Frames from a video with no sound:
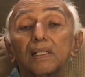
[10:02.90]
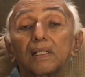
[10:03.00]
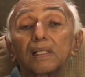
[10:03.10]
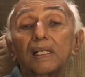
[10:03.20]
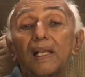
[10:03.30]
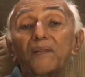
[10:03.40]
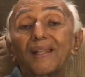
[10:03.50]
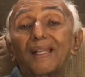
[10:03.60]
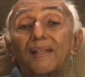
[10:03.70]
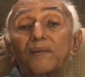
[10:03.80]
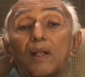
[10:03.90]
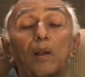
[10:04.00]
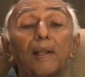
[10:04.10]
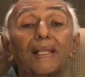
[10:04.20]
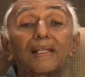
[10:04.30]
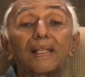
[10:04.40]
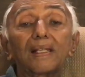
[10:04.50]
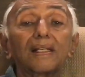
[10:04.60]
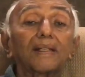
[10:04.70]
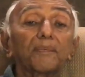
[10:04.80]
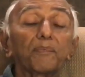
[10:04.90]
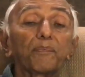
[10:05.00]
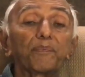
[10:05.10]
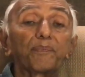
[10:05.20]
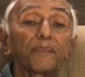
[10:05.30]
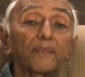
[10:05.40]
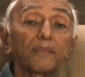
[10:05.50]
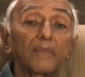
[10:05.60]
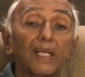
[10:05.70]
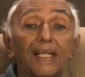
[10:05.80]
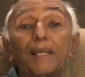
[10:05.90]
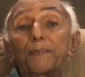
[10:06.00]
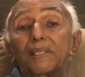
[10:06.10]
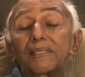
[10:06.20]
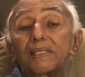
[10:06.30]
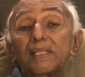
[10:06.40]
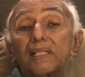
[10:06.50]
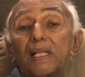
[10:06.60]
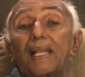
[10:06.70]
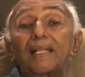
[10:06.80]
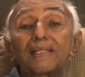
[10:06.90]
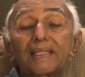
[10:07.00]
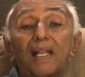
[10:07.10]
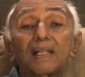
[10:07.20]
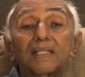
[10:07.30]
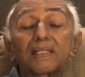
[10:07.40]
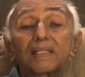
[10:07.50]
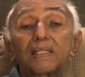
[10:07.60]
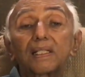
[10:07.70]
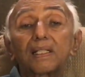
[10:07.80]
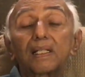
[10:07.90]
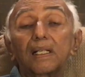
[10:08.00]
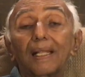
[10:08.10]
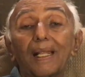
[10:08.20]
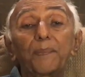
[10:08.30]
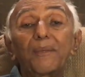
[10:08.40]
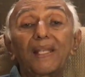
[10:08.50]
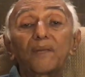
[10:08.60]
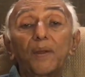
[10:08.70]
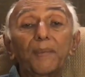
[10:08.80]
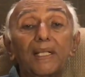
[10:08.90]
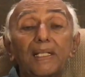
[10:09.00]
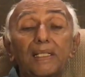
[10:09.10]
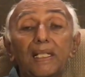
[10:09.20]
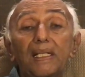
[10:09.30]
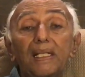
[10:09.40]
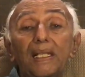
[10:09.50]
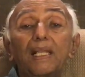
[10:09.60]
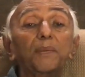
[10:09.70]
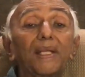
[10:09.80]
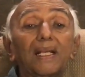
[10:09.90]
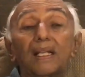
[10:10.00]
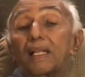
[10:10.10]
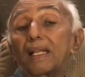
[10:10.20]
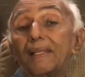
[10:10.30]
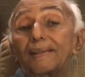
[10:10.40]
a very virulent rapist, and he starts raping women in the enemy country.